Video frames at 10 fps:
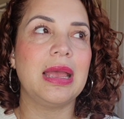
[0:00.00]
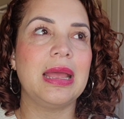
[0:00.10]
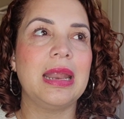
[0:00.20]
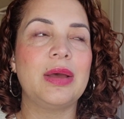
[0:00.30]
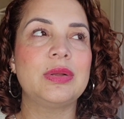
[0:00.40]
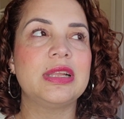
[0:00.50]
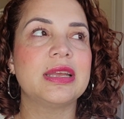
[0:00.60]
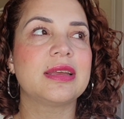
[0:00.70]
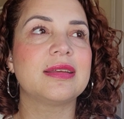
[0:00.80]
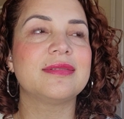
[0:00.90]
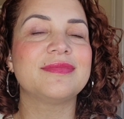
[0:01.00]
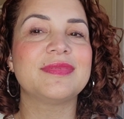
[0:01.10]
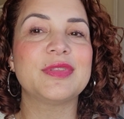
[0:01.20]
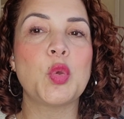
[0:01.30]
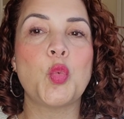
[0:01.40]
And I was like,
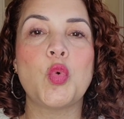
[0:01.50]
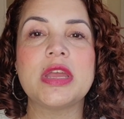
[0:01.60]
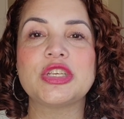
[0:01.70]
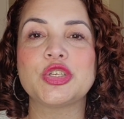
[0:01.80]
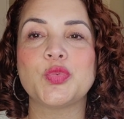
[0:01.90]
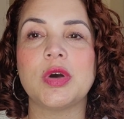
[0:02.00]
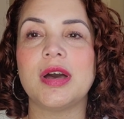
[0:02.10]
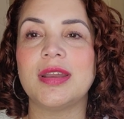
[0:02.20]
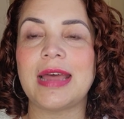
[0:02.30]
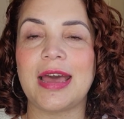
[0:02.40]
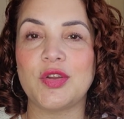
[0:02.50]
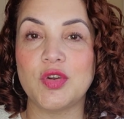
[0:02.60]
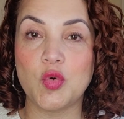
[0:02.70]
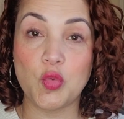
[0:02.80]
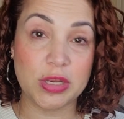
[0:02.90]
which one? I don't
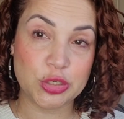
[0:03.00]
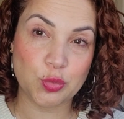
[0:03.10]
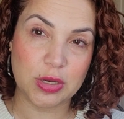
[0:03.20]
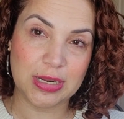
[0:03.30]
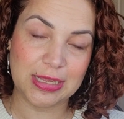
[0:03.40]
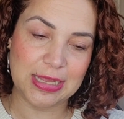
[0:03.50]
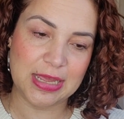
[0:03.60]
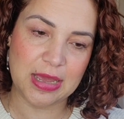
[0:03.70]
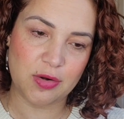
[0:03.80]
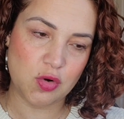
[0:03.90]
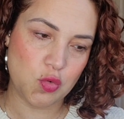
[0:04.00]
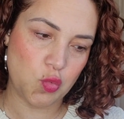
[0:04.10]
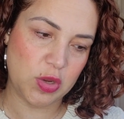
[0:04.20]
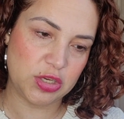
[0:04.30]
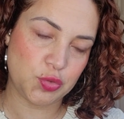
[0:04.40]
know which one I like. I don't know
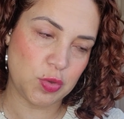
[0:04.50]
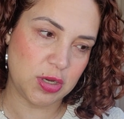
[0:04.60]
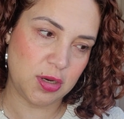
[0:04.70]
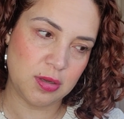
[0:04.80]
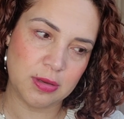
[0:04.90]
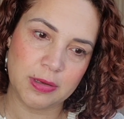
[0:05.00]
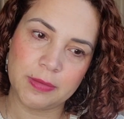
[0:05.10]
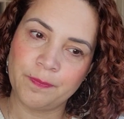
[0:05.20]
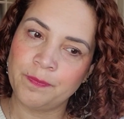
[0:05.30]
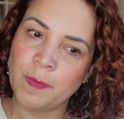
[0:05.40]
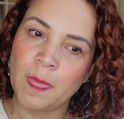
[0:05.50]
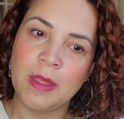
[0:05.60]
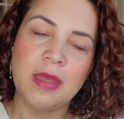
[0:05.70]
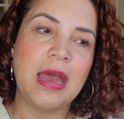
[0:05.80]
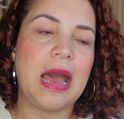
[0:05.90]
which one.
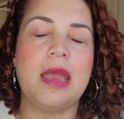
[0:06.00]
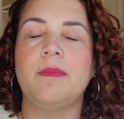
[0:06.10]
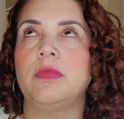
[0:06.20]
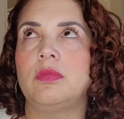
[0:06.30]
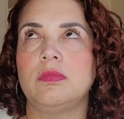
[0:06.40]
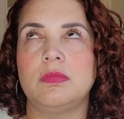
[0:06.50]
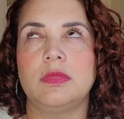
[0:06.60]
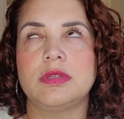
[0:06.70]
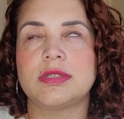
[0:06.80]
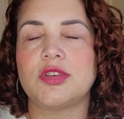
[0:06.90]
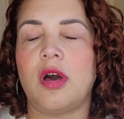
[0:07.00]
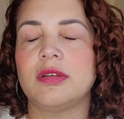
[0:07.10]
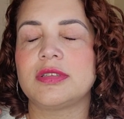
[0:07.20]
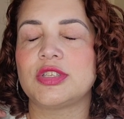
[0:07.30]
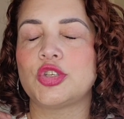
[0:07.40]
I
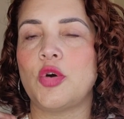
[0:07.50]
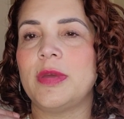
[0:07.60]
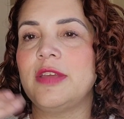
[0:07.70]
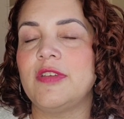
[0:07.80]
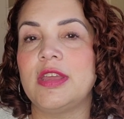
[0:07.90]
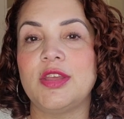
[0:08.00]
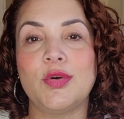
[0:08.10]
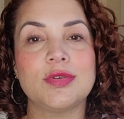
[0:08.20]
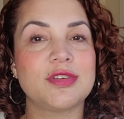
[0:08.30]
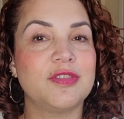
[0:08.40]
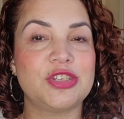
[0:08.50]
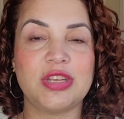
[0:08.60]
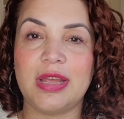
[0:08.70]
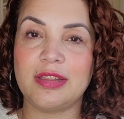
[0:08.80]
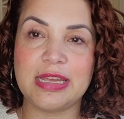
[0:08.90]
saw so many videos of the
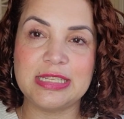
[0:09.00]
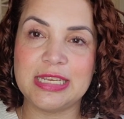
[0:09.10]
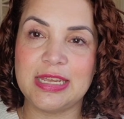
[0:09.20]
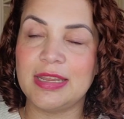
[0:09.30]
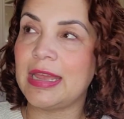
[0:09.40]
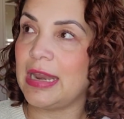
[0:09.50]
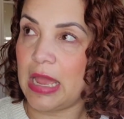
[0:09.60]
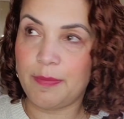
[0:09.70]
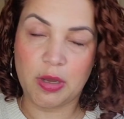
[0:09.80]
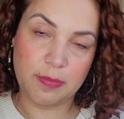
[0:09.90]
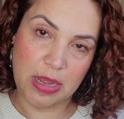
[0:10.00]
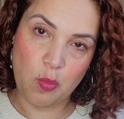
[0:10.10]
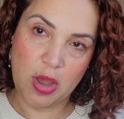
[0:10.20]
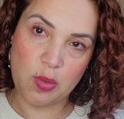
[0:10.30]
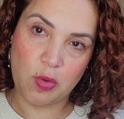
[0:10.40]
Chanel 19, and I bought my
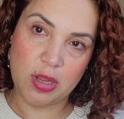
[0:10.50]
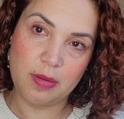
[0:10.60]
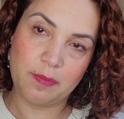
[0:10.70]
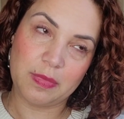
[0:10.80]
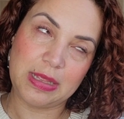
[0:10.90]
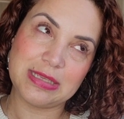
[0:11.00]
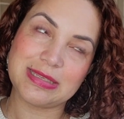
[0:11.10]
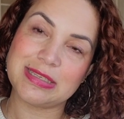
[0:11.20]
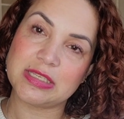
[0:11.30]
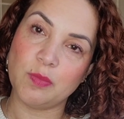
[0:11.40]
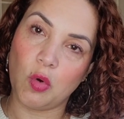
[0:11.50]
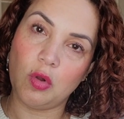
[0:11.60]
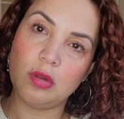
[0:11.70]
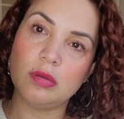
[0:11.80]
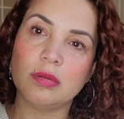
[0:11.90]
white one. It's a
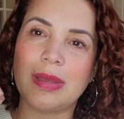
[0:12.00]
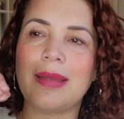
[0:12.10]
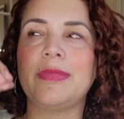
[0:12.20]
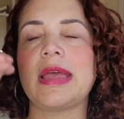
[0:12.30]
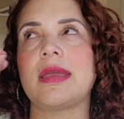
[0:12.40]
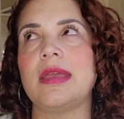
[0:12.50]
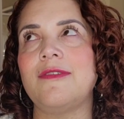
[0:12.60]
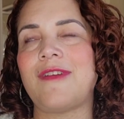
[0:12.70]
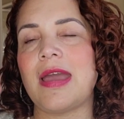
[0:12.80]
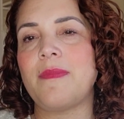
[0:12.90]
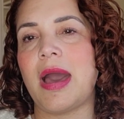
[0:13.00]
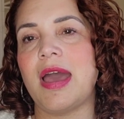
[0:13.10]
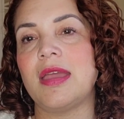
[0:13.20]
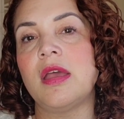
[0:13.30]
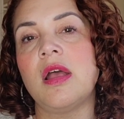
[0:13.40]
small. And I'm like, if I
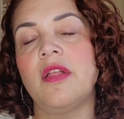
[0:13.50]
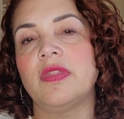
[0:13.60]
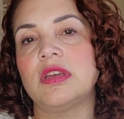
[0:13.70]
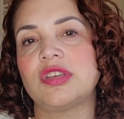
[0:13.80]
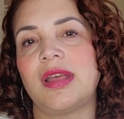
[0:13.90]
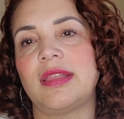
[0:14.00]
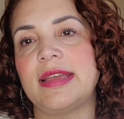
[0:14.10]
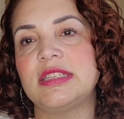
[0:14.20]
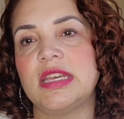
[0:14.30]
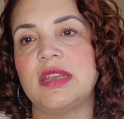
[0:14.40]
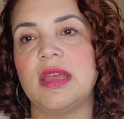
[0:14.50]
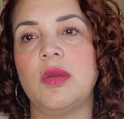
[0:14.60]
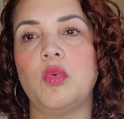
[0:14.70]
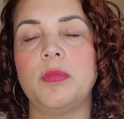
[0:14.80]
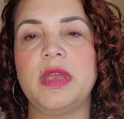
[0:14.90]
buy the Chanel 19,
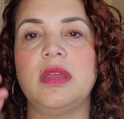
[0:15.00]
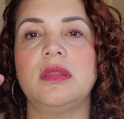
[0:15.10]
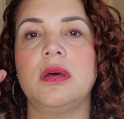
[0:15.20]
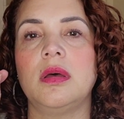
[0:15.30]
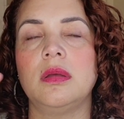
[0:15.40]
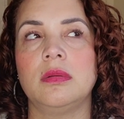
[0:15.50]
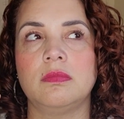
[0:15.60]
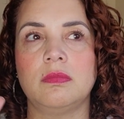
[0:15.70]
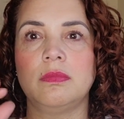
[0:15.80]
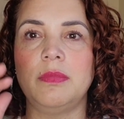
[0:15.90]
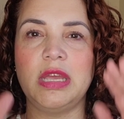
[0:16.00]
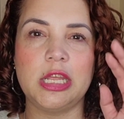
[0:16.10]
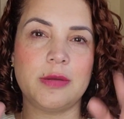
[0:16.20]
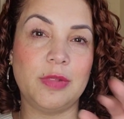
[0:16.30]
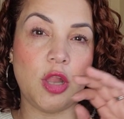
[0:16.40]
it will be the
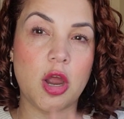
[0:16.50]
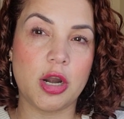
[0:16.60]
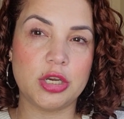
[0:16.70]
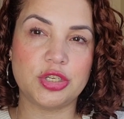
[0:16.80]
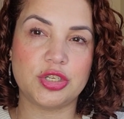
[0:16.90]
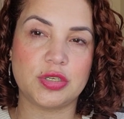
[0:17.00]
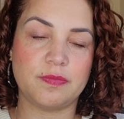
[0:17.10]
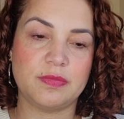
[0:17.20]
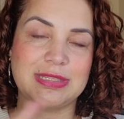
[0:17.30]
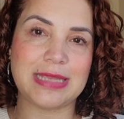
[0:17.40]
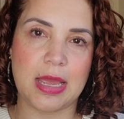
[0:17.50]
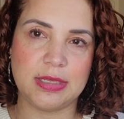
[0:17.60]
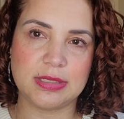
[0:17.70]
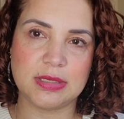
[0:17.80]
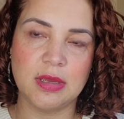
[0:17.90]
medium large
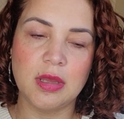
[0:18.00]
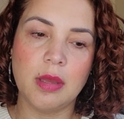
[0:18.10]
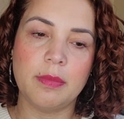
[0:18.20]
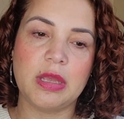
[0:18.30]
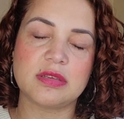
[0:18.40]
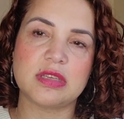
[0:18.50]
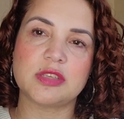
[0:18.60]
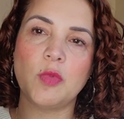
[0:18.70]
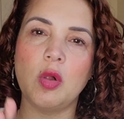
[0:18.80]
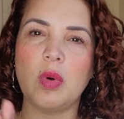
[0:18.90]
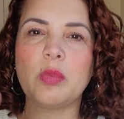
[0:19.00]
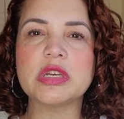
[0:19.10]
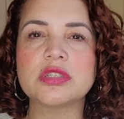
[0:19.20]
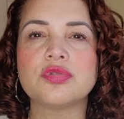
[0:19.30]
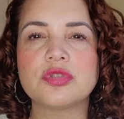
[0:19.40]
size, because the small one
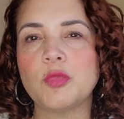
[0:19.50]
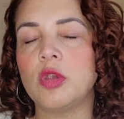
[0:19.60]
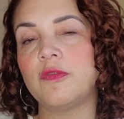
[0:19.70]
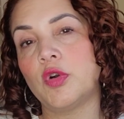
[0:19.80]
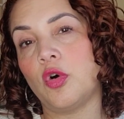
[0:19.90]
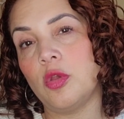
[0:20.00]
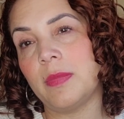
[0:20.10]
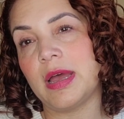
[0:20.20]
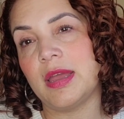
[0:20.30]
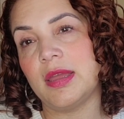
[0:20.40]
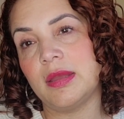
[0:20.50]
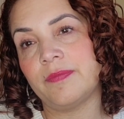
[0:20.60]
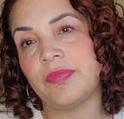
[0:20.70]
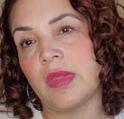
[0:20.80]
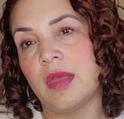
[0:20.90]
was too small for all my